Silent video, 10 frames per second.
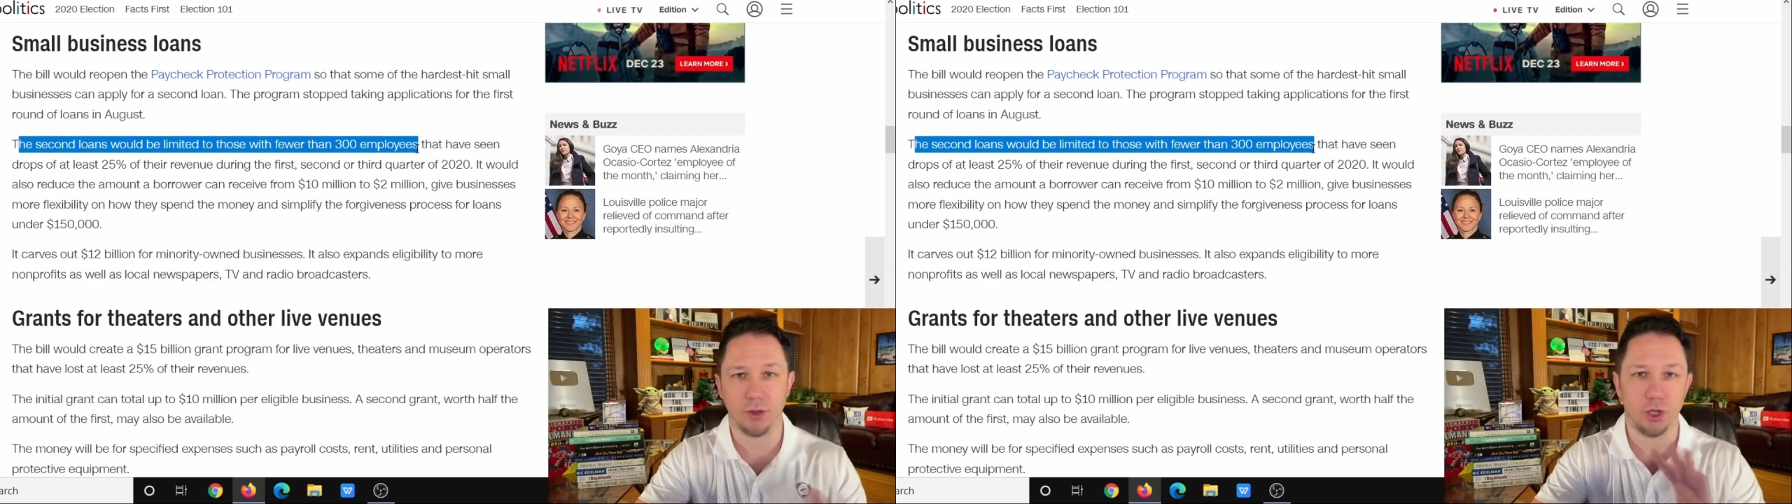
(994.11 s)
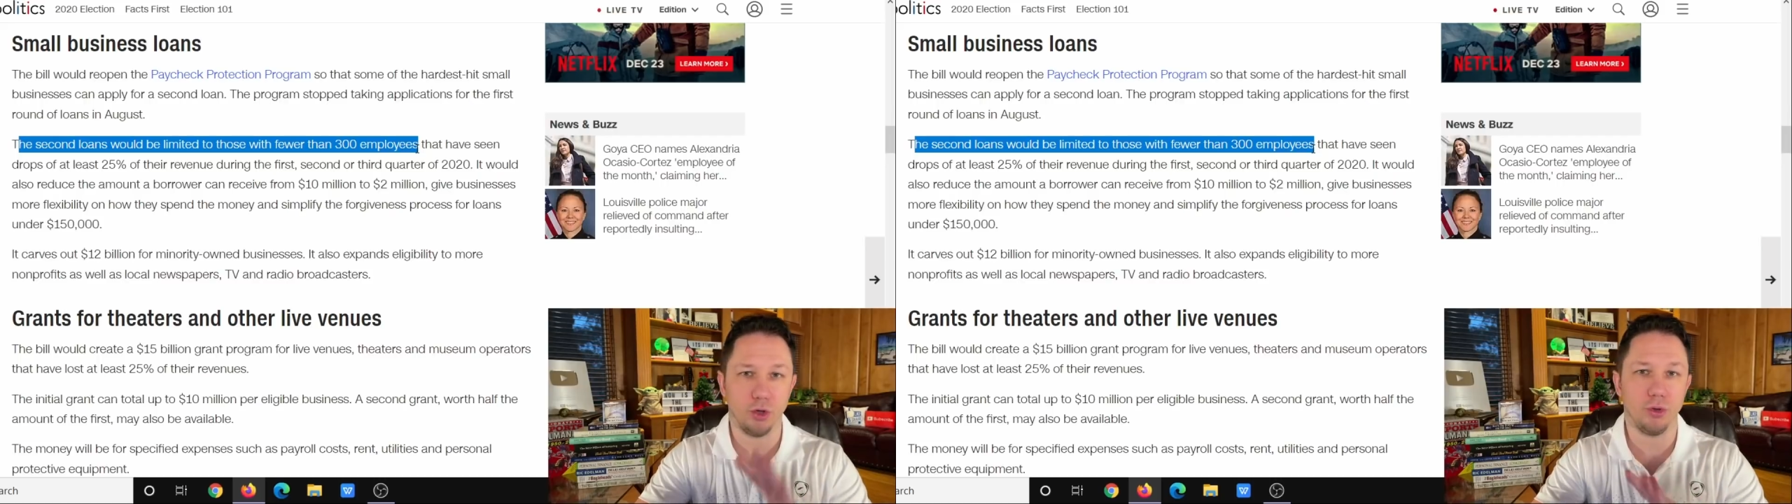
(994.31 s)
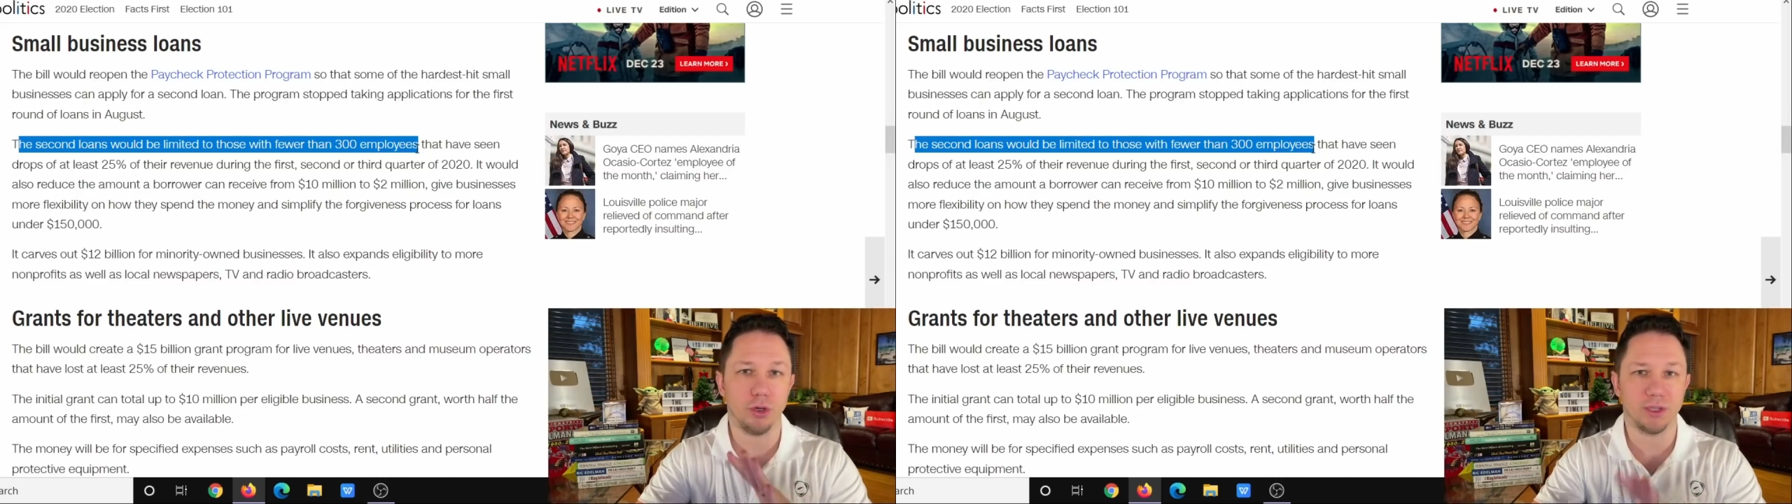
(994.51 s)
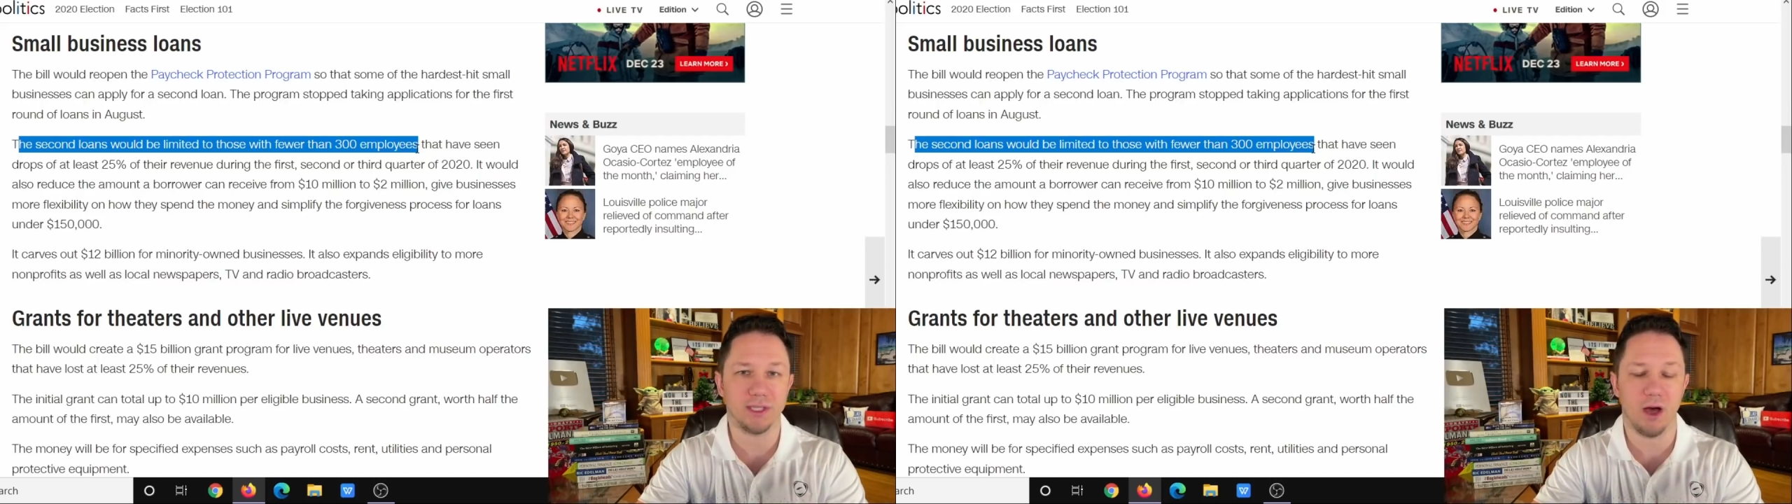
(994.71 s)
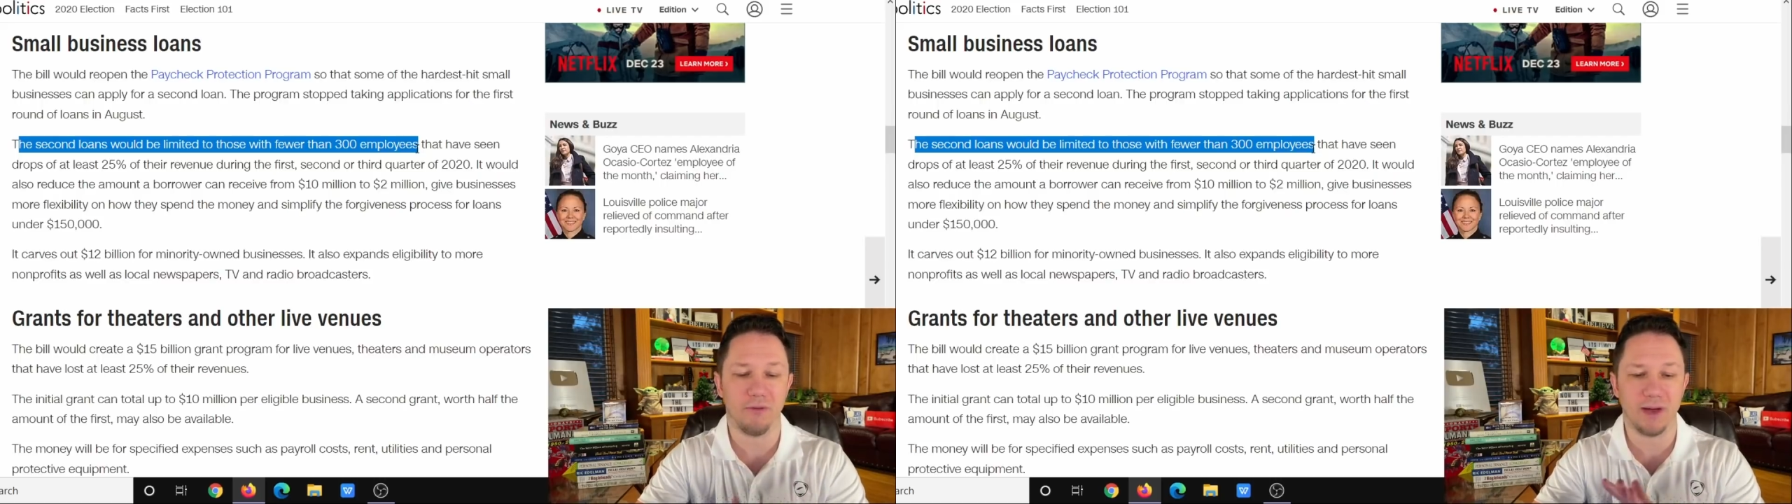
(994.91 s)
you
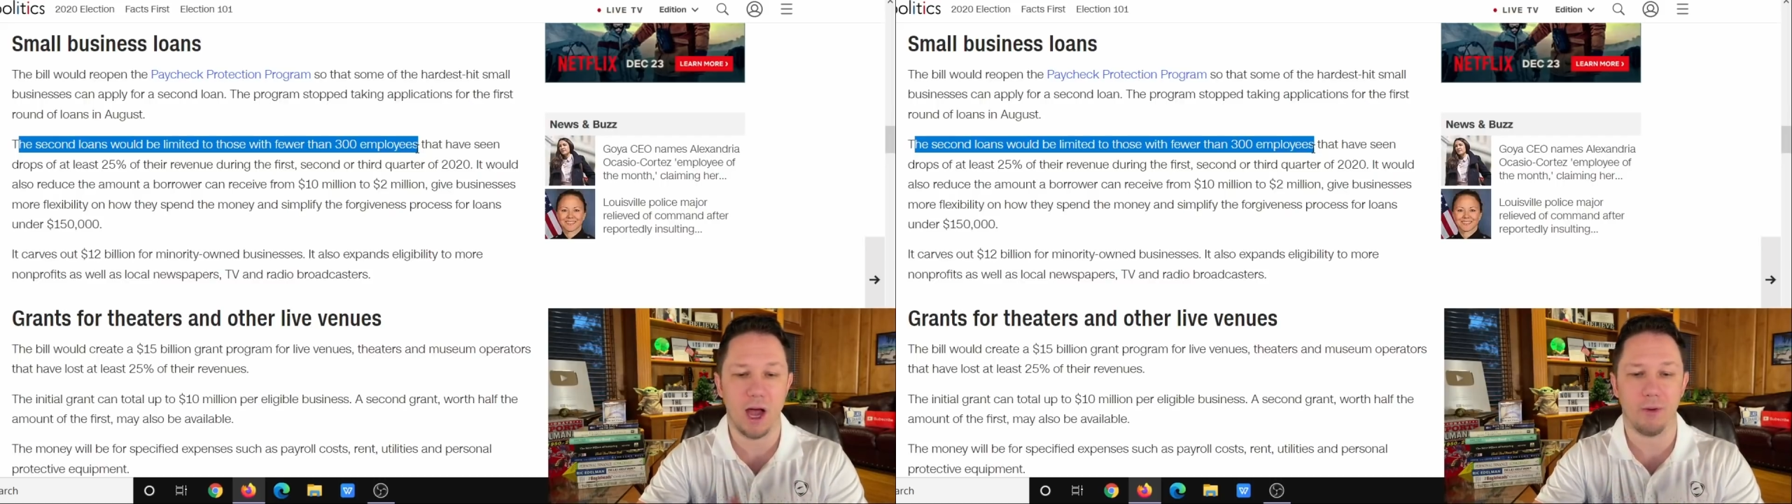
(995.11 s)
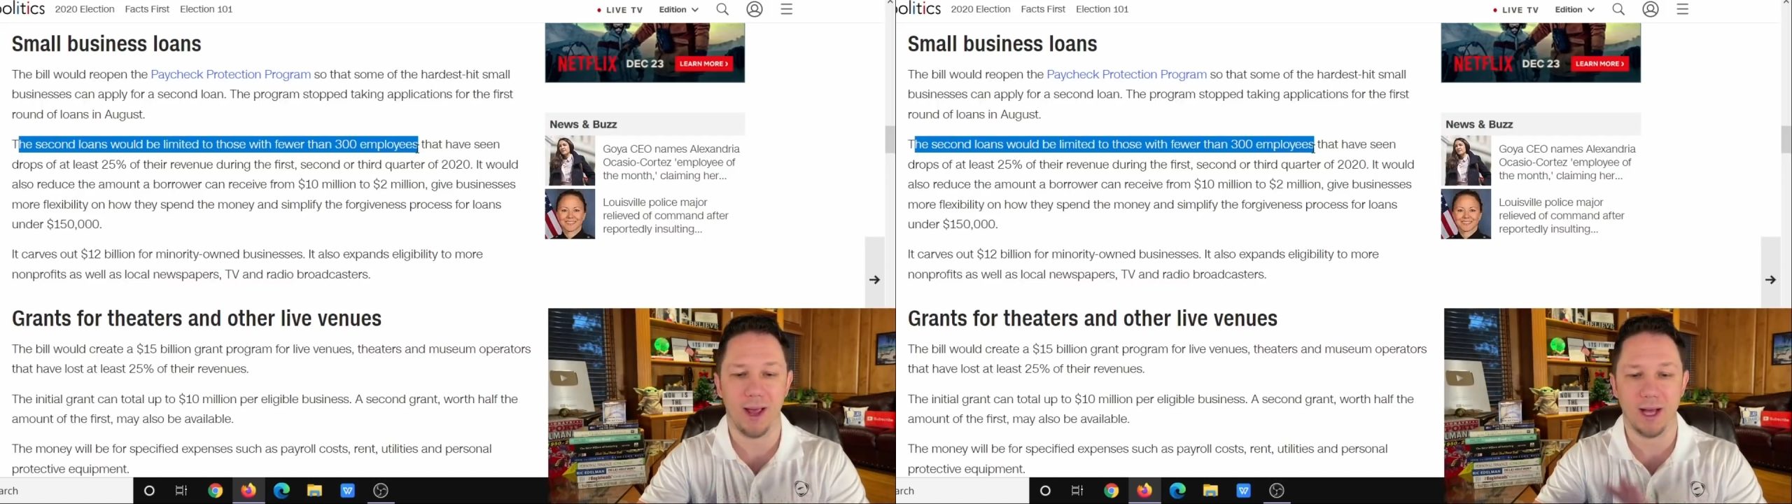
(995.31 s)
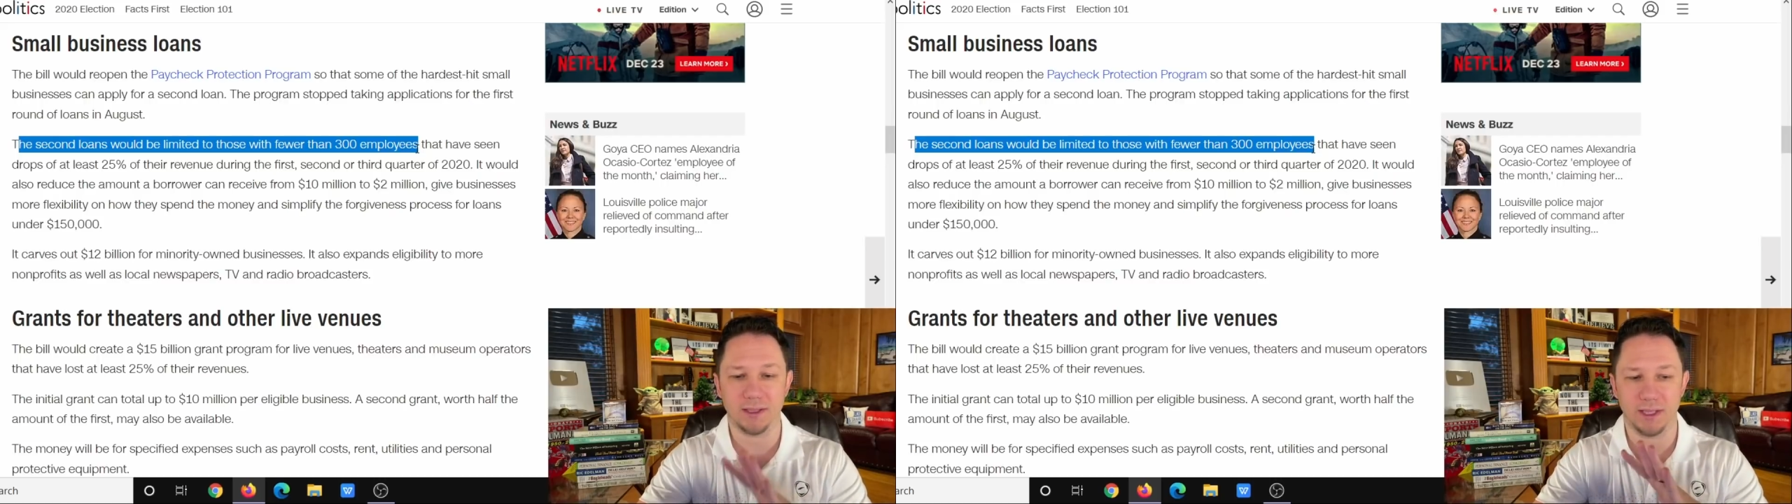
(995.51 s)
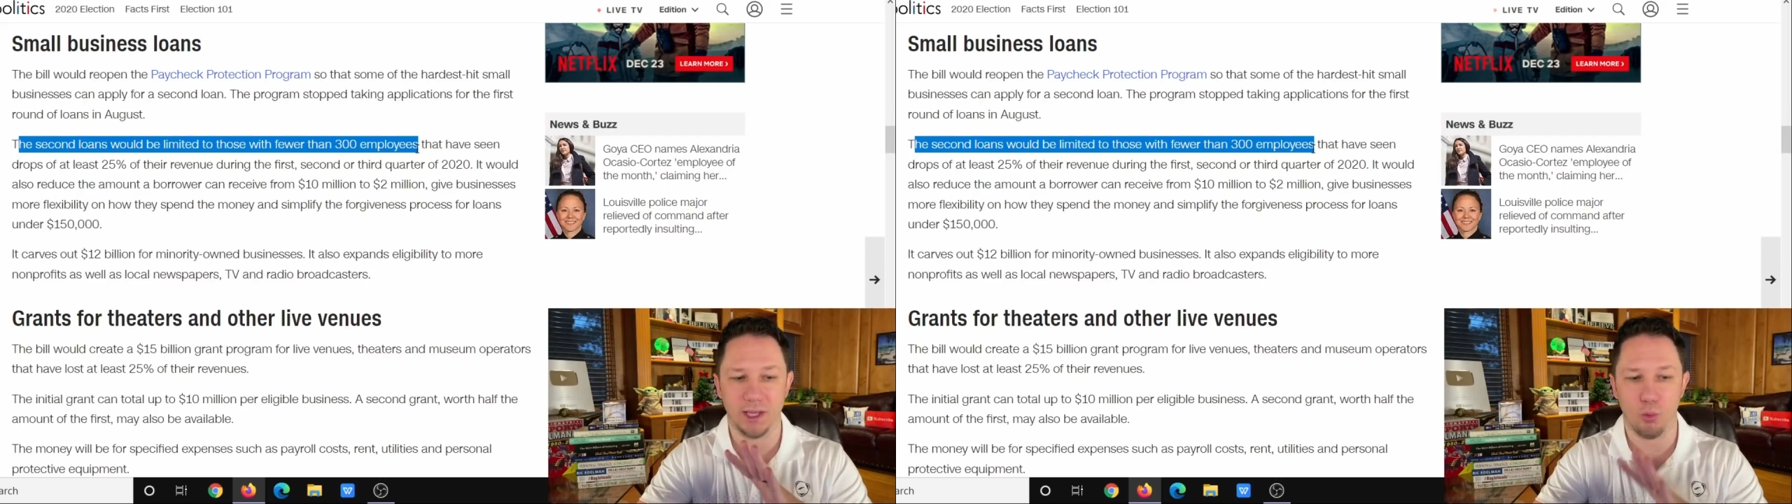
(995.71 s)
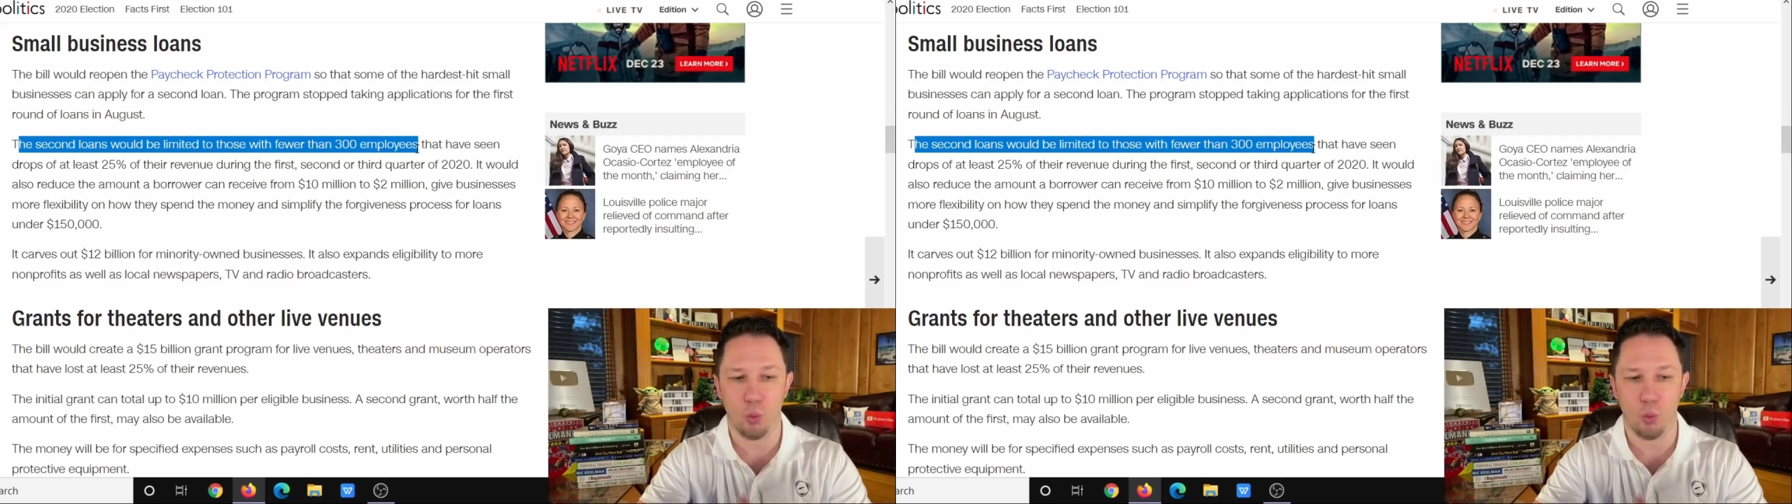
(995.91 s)
yourself count as the